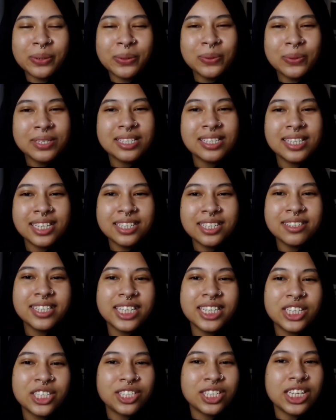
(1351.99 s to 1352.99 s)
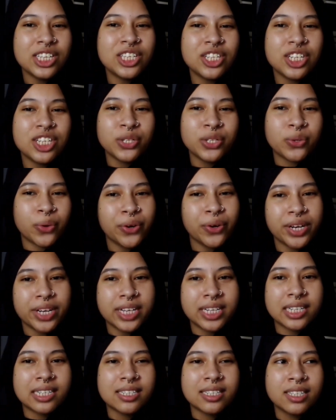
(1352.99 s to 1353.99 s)
who's literally teaching
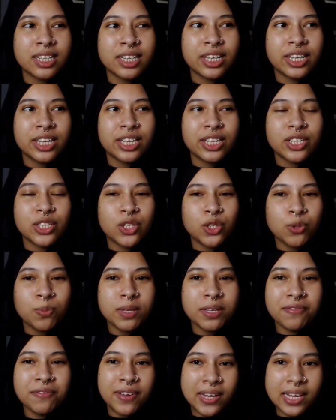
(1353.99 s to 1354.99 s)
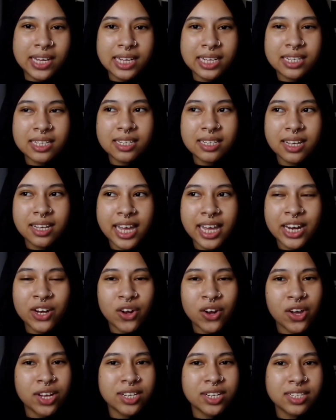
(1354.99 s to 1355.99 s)
Dorian to be vain, and
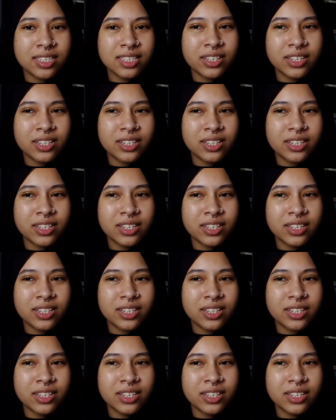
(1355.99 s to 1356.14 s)
not